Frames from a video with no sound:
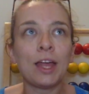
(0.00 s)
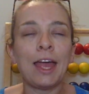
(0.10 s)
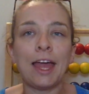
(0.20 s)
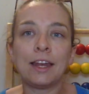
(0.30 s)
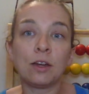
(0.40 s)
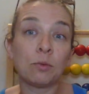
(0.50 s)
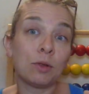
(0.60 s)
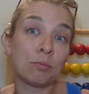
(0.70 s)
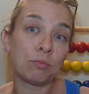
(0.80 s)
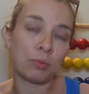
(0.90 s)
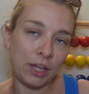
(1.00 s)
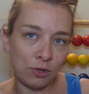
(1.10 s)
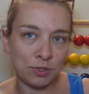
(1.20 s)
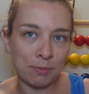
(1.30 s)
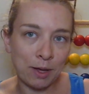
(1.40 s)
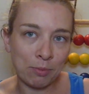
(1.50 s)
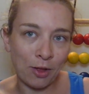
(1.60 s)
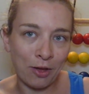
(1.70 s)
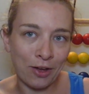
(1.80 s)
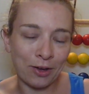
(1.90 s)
and it will bring you to my blog,